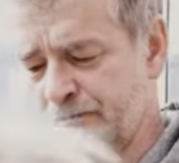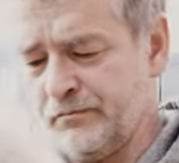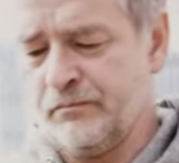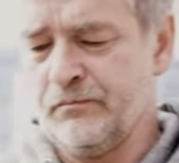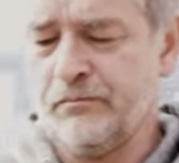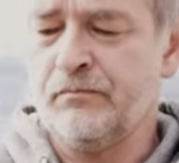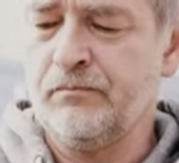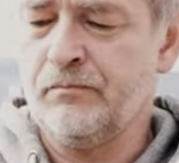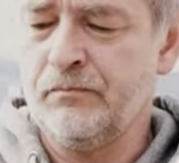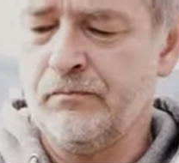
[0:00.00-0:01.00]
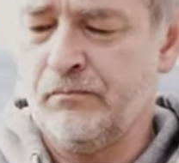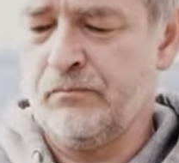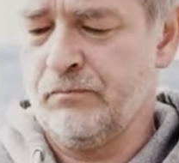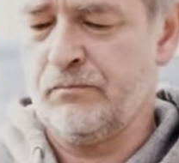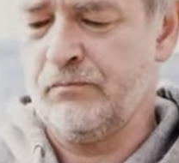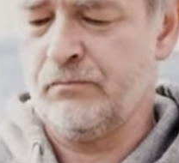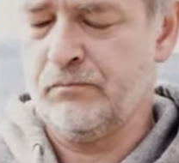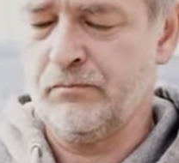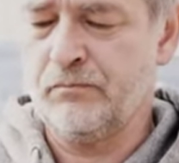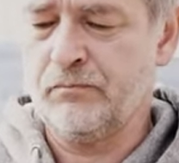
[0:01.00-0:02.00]

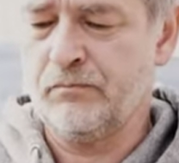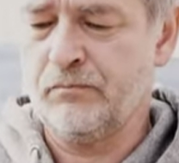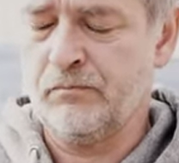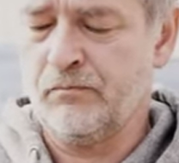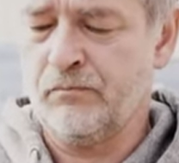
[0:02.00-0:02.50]
Nobody speaks.